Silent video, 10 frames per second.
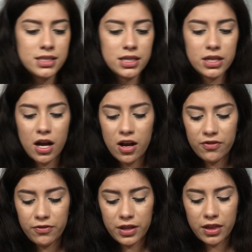start
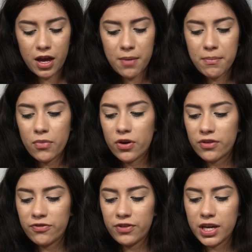off with a
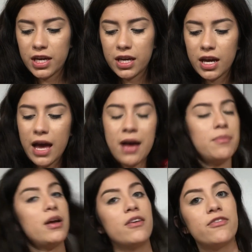Morphe
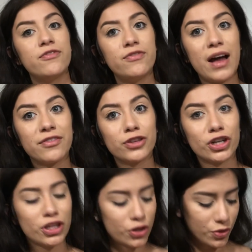
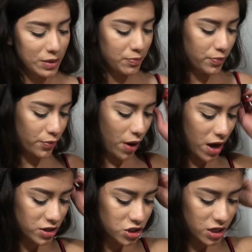M533
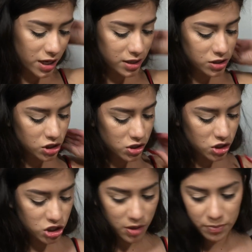brush and
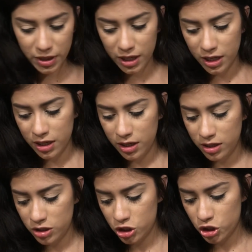just jump
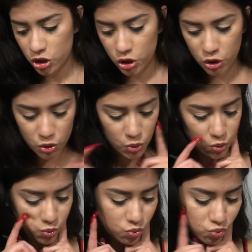
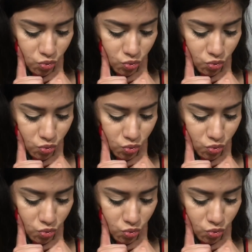into